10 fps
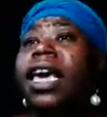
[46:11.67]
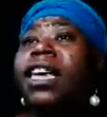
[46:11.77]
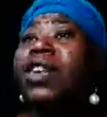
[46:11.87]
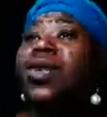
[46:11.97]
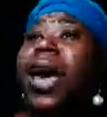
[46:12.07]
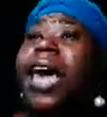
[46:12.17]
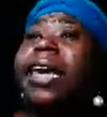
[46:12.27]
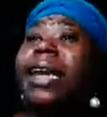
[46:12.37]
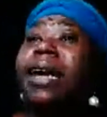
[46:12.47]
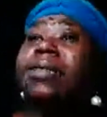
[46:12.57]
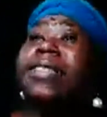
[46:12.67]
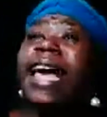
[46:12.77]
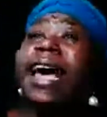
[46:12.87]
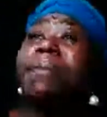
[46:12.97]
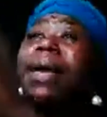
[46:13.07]
and you hating
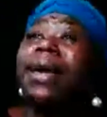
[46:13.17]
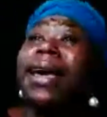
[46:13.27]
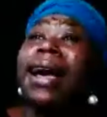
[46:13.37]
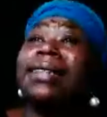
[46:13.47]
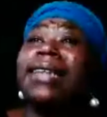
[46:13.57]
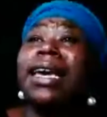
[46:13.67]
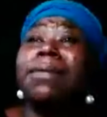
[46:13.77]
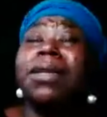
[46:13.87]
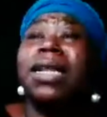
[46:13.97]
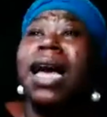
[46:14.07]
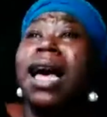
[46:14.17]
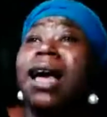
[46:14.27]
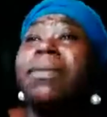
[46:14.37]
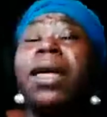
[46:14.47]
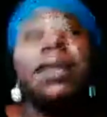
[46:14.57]
outside my goddamn
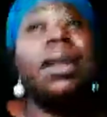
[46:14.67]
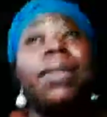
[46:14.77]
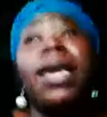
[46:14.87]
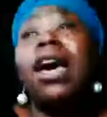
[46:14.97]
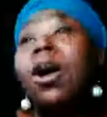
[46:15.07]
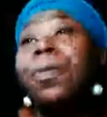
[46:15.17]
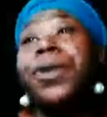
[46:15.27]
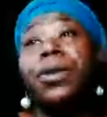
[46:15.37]
club, let me help